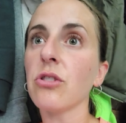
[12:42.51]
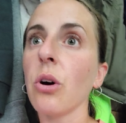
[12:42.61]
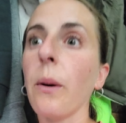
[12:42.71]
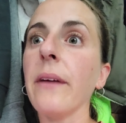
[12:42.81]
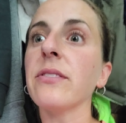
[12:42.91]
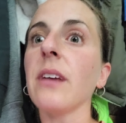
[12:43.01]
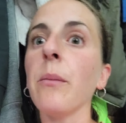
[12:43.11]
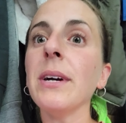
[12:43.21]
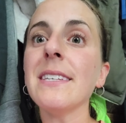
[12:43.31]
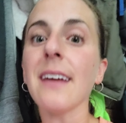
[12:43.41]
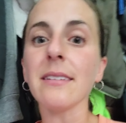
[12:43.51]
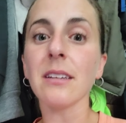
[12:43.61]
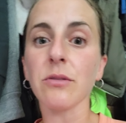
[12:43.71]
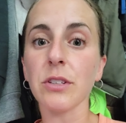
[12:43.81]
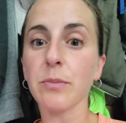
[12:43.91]
So if someone
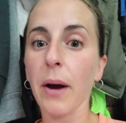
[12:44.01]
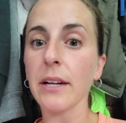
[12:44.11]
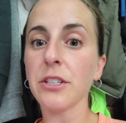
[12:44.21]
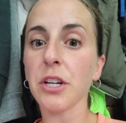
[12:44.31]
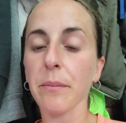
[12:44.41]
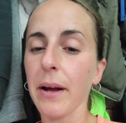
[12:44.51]
doesn't respond to your